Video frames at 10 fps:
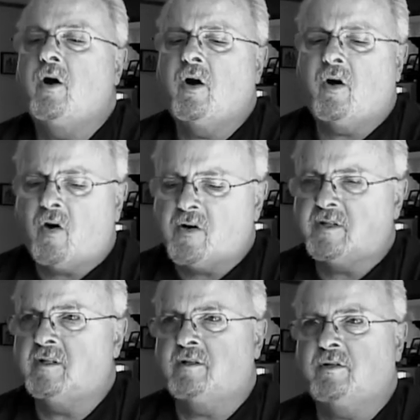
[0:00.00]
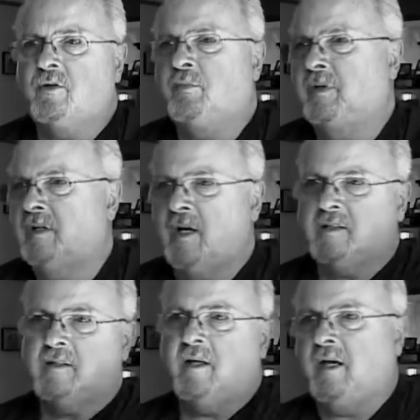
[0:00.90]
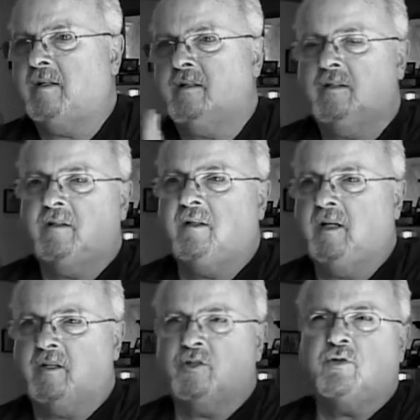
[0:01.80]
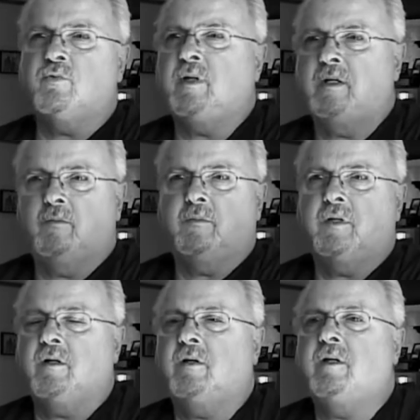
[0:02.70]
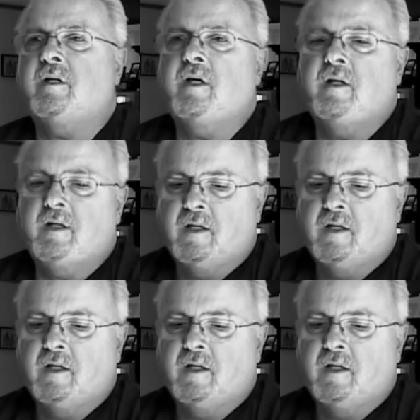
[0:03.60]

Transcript: Mm. Ours did too, but not to that yeah. extreme. You know, he,